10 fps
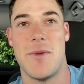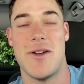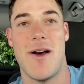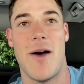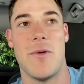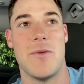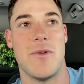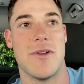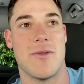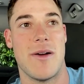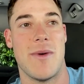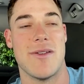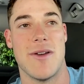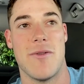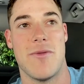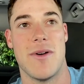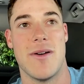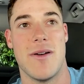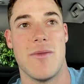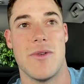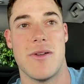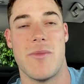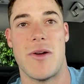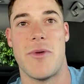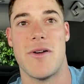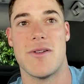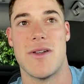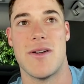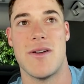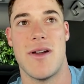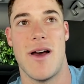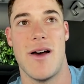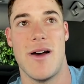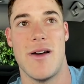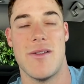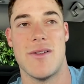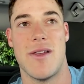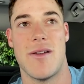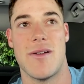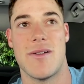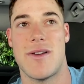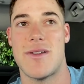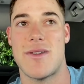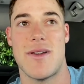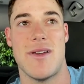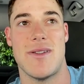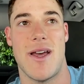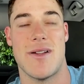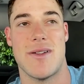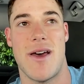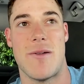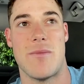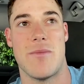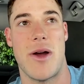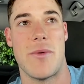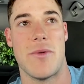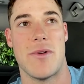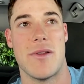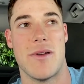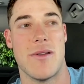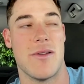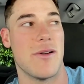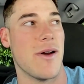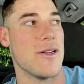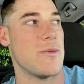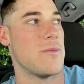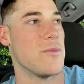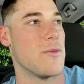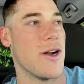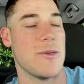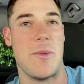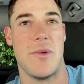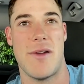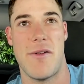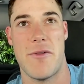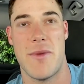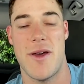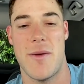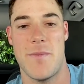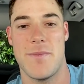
But no, I wouldn't want to surround myself with a better person than Dylan, because he's hands down probably one of the greatest people that I've ever met.